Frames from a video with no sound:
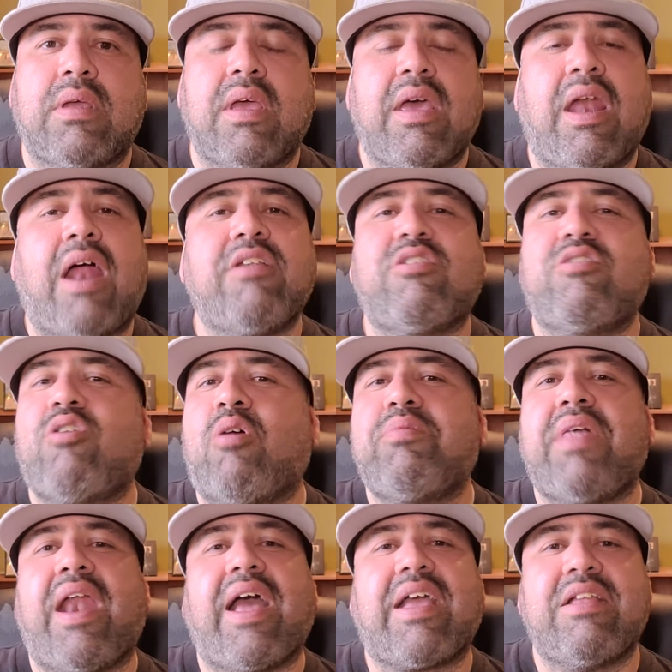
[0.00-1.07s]
And I just hope
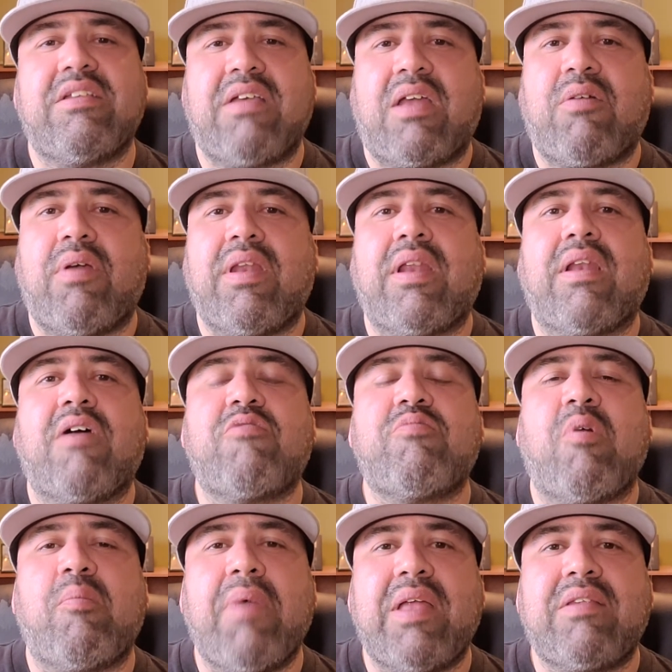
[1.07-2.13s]
that I can generate enough
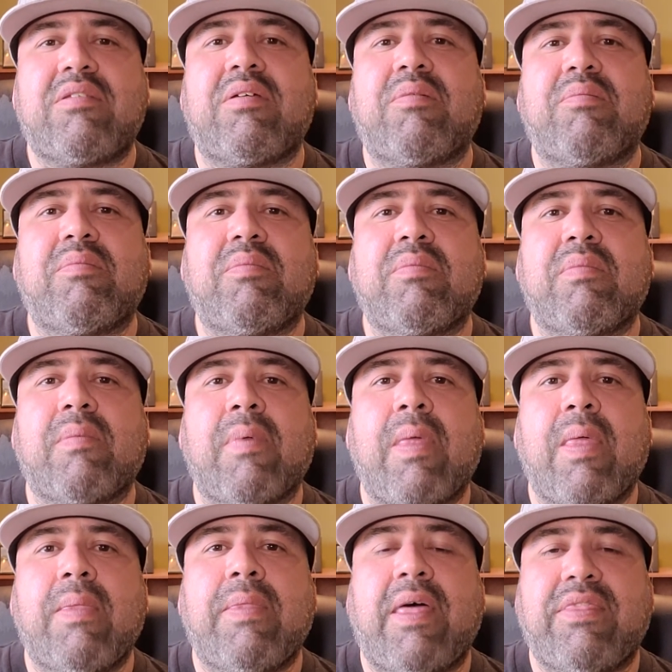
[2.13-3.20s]
momentum
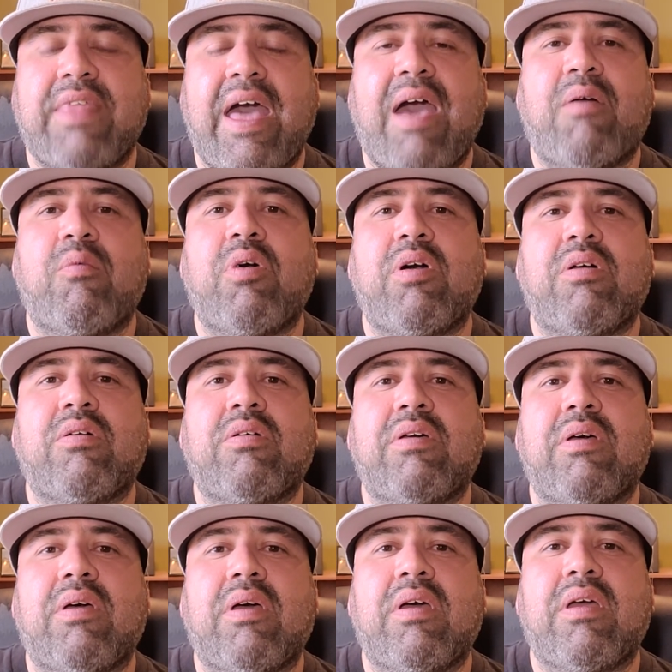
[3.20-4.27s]
that
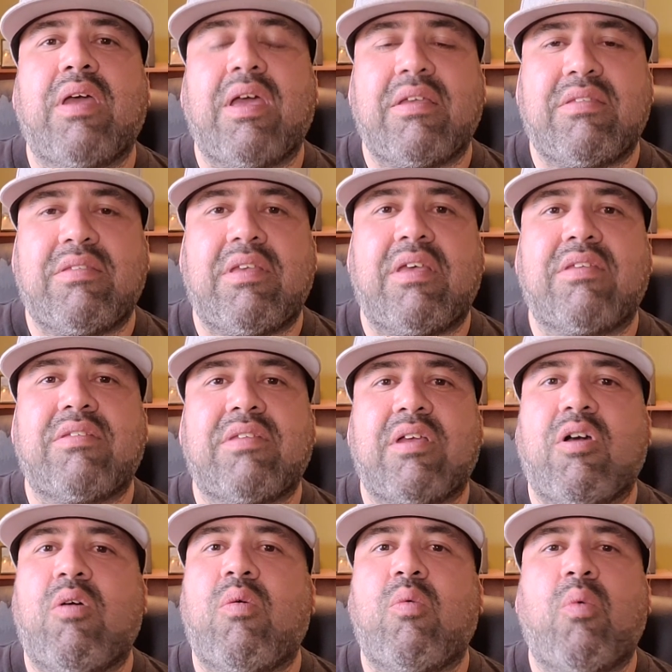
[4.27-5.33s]
will exist and
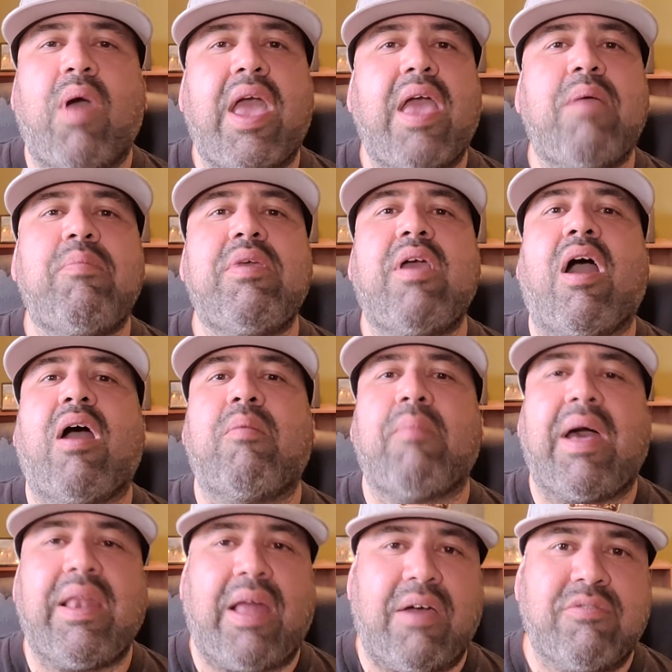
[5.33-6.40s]
go way beyond
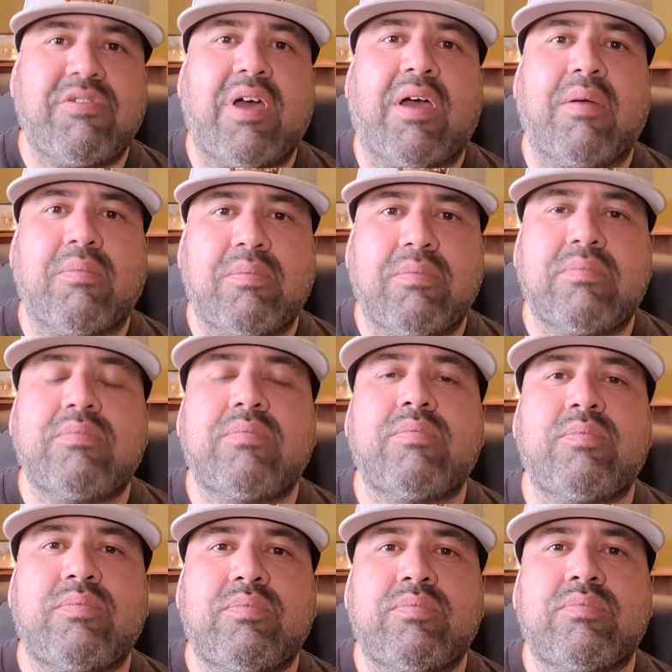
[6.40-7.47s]
my lifetime.
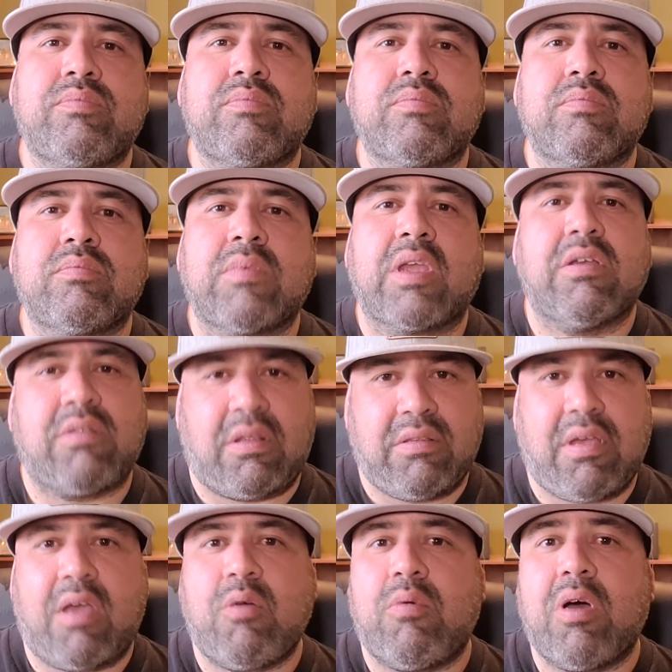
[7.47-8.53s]
Because I'll
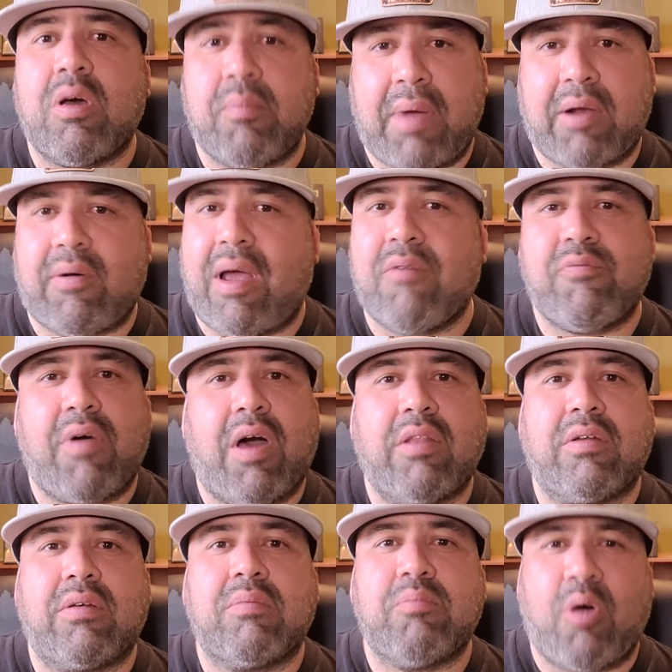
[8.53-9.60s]
tell you what, my
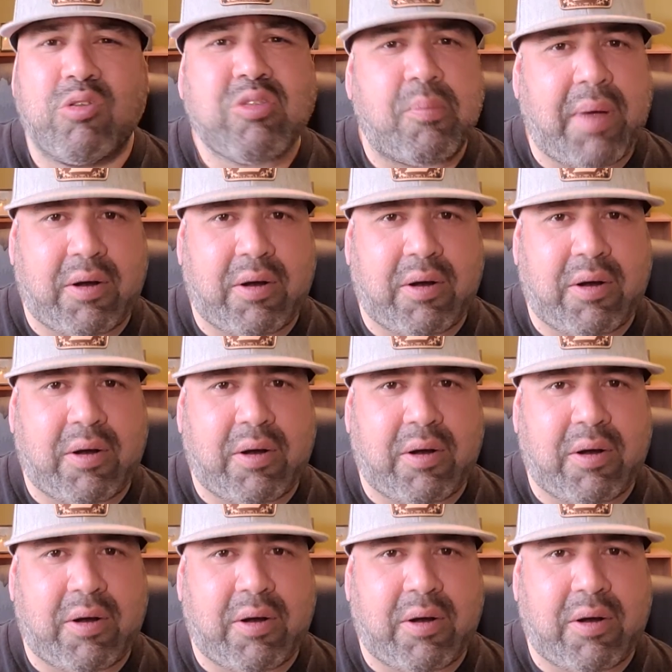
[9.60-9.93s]
grandfather, both of my